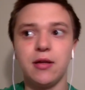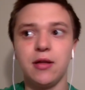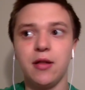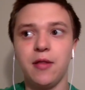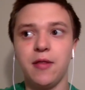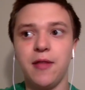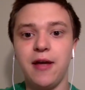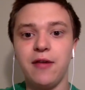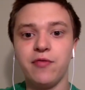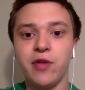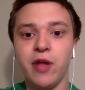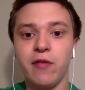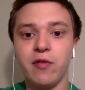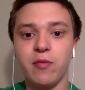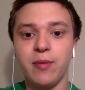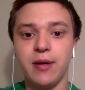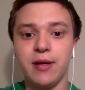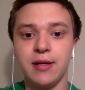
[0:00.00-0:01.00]
They've
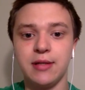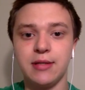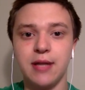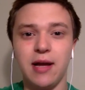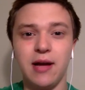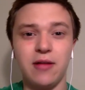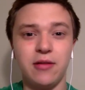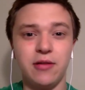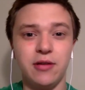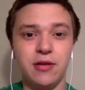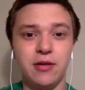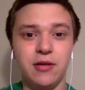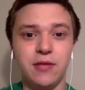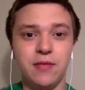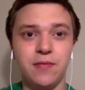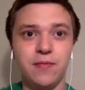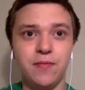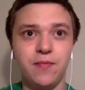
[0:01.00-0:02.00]
never been exactly